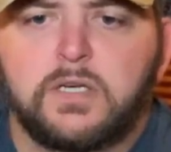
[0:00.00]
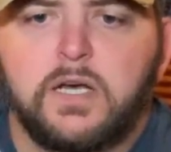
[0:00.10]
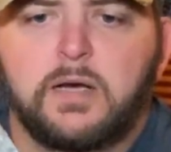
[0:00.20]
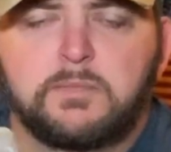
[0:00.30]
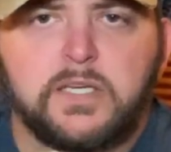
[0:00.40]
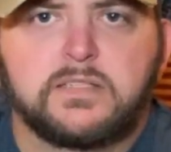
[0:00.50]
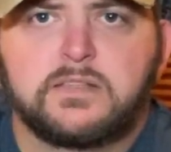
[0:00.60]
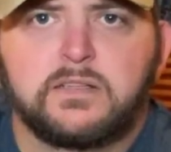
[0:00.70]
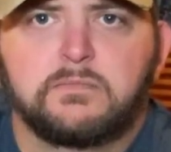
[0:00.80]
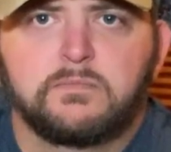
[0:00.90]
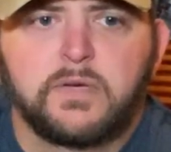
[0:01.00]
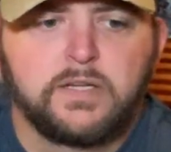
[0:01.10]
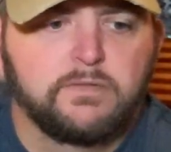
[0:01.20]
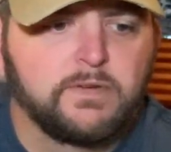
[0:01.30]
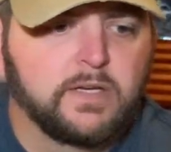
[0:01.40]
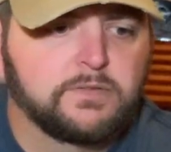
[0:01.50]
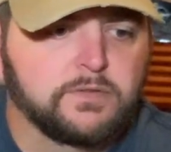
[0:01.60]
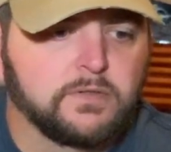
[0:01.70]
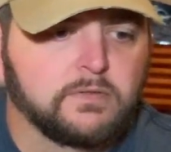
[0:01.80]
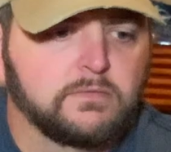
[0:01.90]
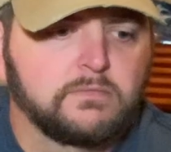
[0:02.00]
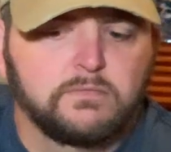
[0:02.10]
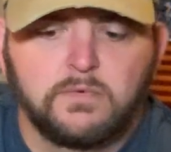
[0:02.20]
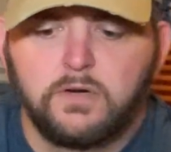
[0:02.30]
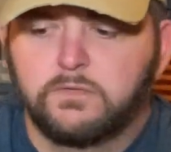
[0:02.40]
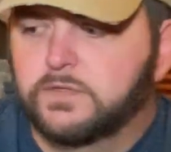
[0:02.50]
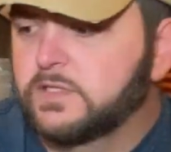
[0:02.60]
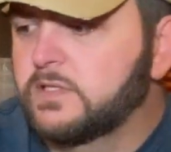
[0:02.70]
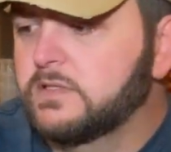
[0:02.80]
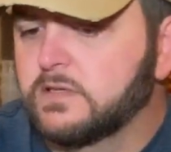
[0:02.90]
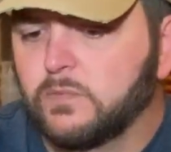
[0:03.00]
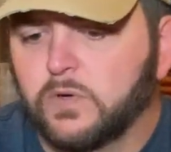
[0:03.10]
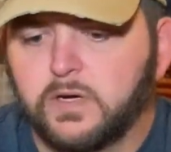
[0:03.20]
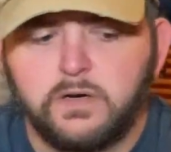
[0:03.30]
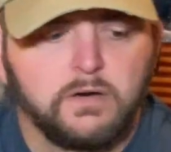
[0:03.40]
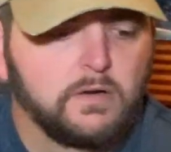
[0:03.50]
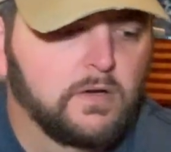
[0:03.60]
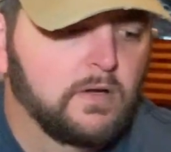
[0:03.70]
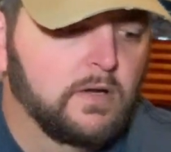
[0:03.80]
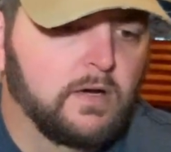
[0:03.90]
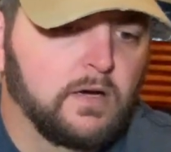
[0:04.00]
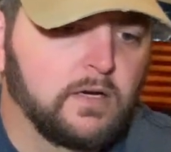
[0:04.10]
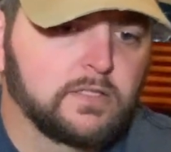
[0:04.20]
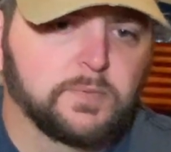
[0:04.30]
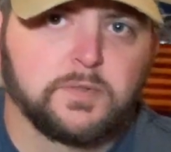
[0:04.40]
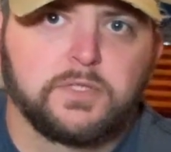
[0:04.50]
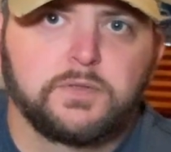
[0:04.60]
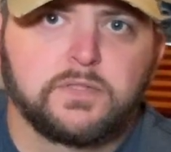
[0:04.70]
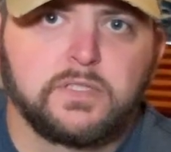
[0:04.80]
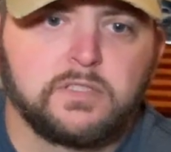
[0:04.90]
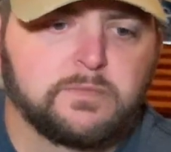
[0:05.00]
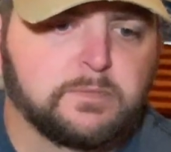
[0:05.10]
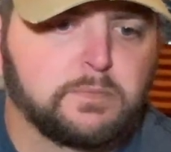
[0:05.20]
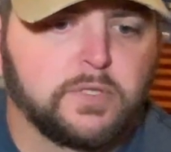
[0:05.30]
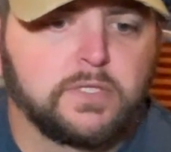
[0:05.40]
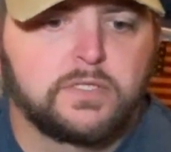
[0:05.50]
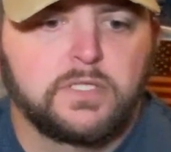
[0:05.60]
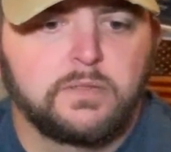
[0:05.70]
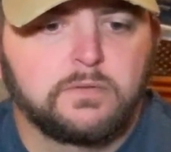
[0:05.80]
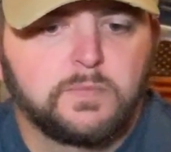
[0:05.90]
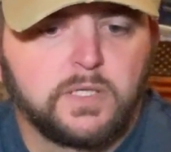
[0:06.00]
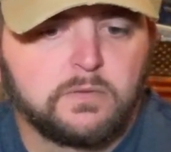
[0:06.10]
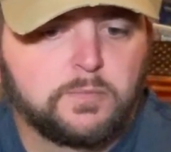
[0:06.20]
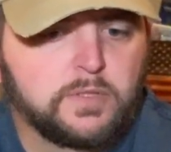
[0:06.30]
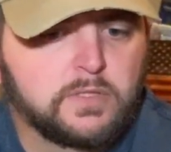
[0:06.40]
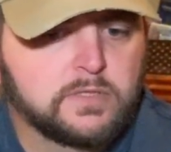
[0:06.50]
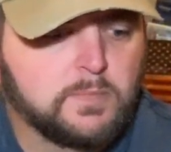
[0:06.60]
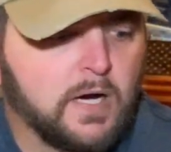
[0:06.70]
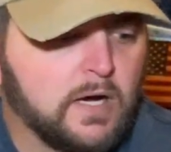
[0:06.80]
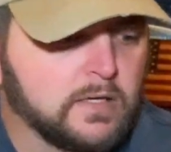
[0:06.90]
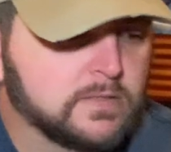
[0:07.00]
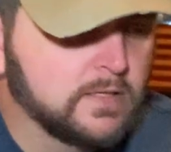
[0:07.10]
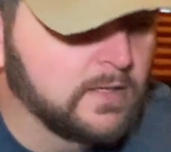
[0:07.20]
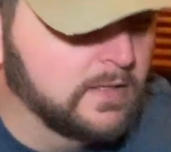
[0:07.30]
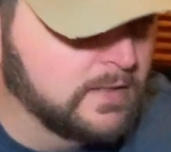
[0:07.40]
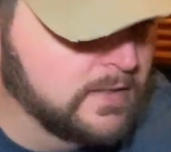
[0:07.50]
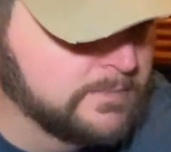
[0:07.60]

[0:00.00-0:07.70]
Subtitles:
I'm guessing manufacturer overseas somewhere to produce these pretty cheap to be able to put in this box. And